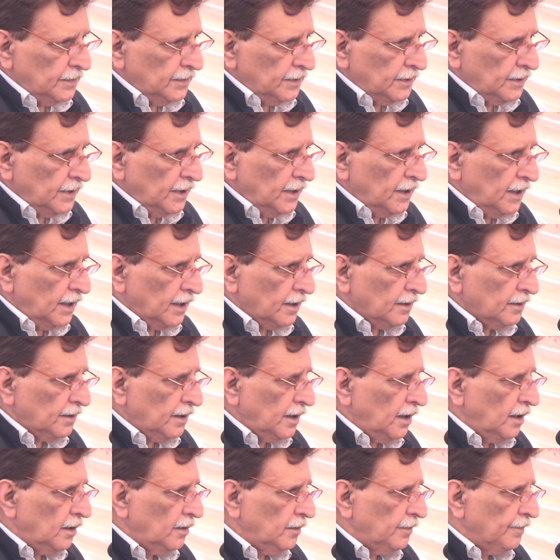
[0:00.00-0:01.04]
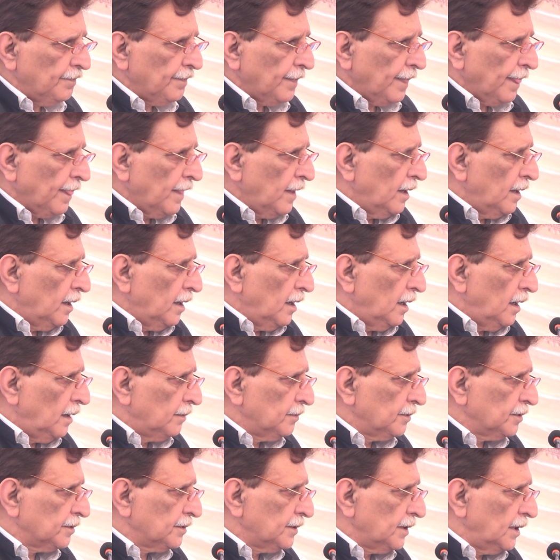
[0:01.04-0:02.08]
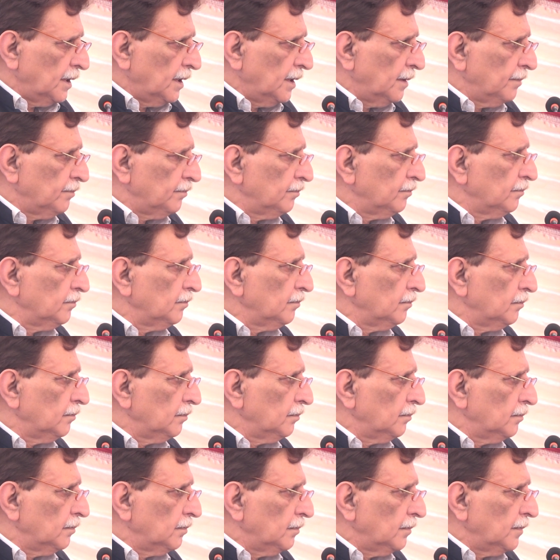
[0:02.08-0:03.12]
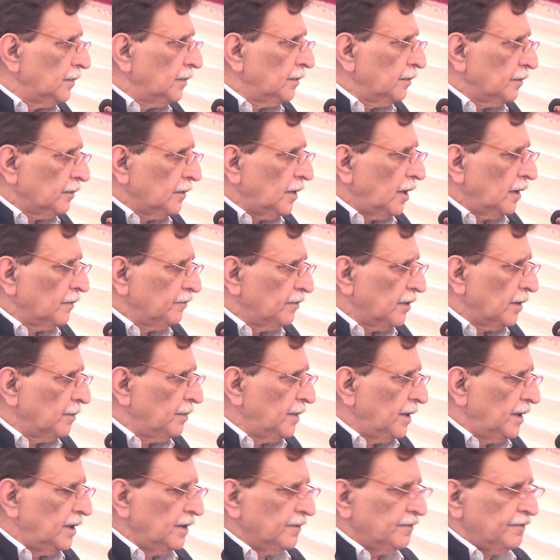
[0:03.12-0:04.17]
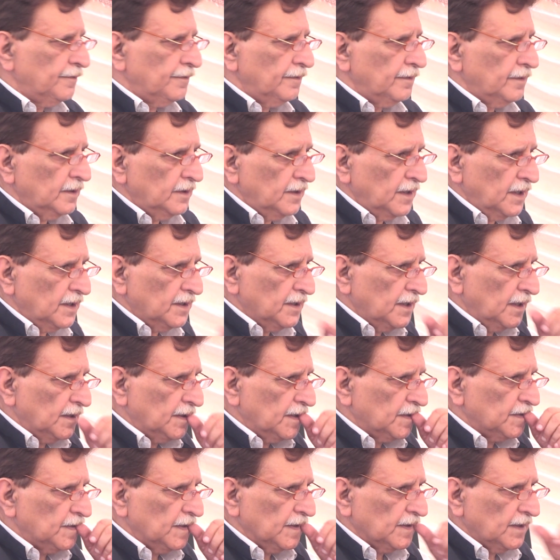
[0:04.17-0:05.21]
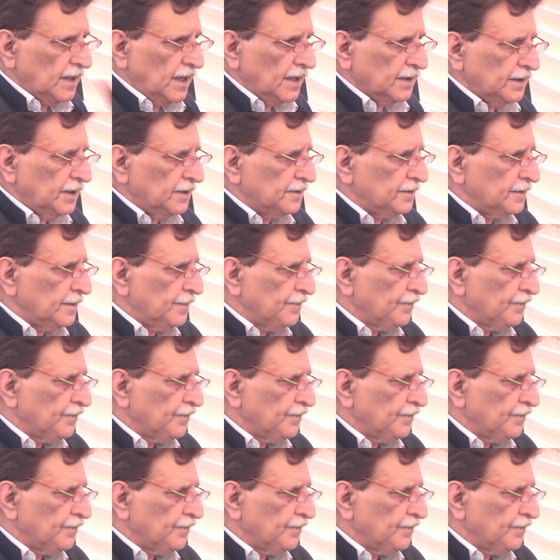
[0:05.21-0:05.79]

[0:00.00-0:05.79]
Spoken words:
They are now, and say, God forbid if there's another thing like this,